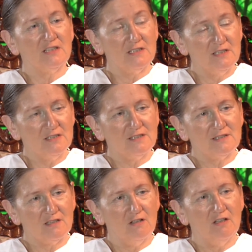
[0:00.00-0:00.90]
at
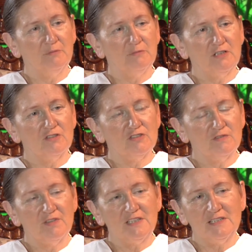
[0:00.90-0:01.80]
this time because
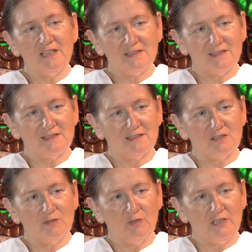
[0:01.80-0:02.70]
of the debt
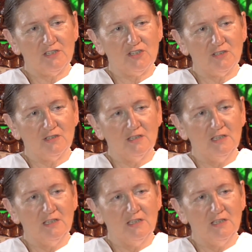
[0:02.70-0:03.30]
situation.